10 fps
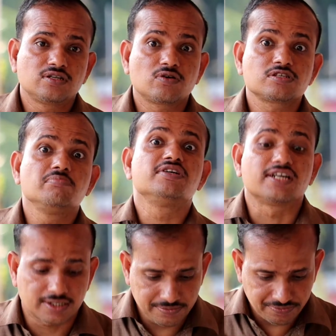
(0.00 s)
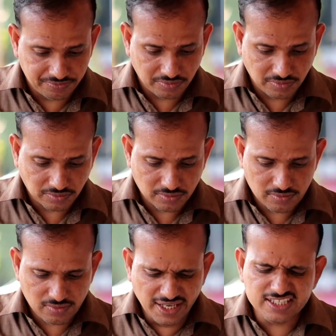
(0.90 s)
There was a mirror.
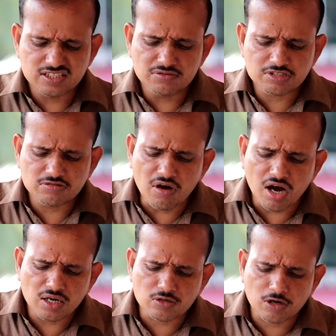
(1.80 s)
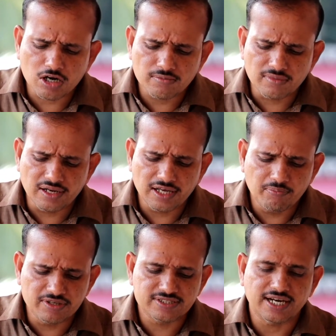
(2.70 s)
A small comb lay
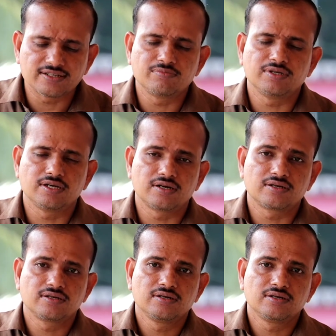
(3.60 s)
beside the mirror.